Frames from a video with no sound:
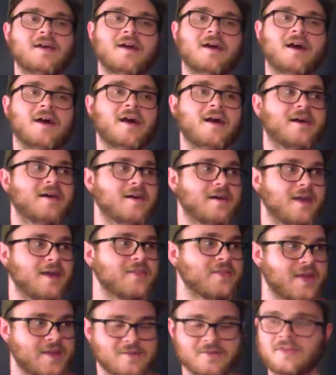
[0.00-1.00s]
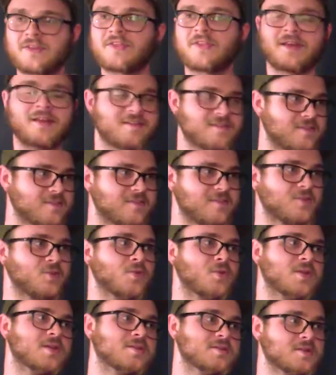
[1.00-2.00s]
And then things ensue,
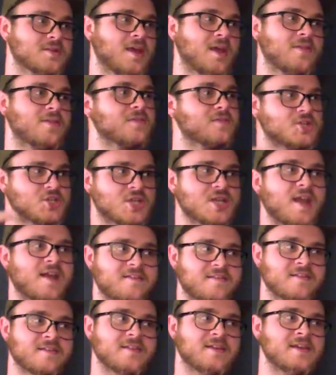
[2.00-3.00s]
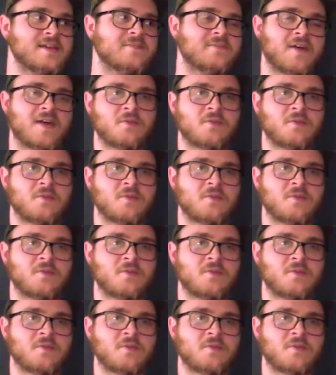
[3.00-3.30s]
and she has to leave,